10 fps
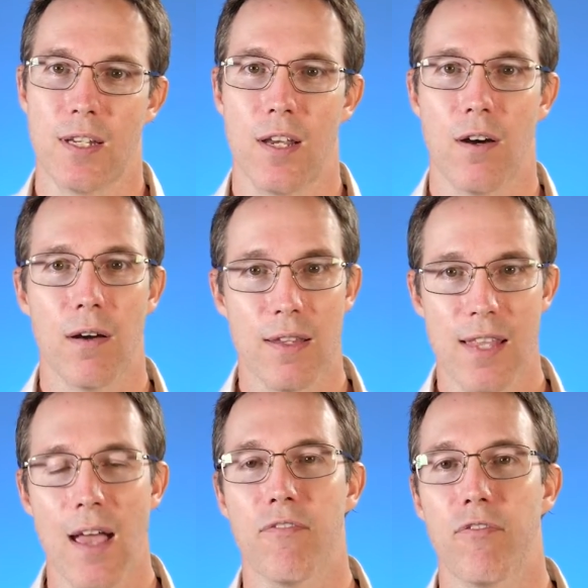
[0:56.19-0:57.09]
Secure
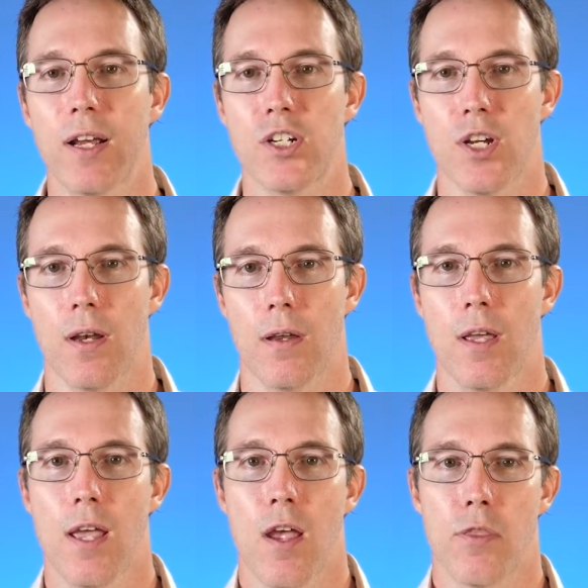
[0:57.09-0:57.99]
is that friction.
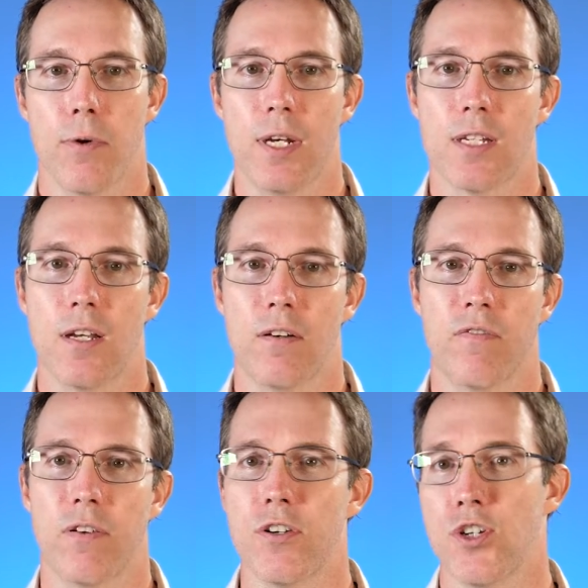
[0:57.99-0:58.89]
3D Secure
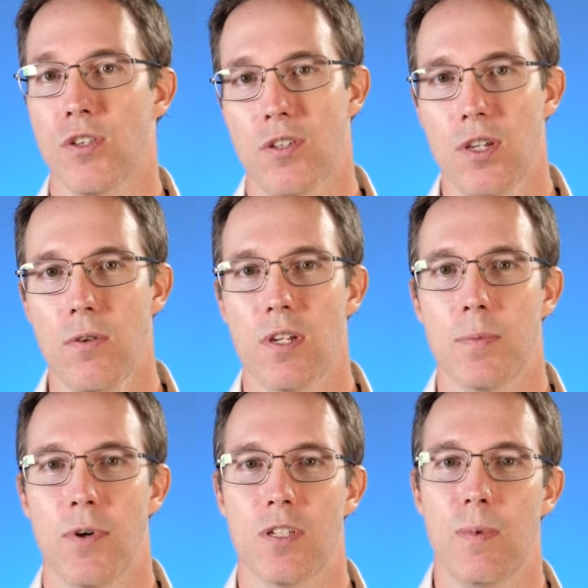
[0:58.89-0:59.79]
version 2
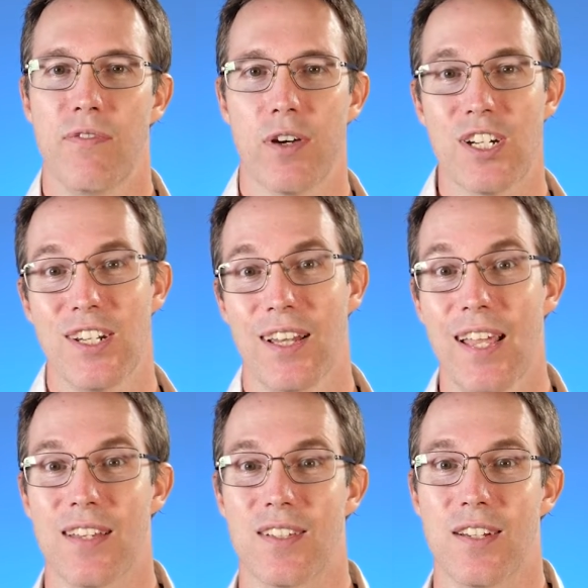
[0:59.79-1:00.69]
is supposed to be
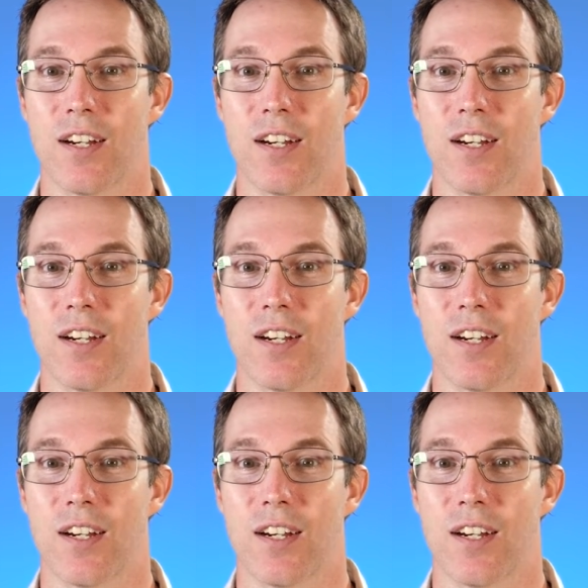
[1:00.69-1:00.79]
frictionless.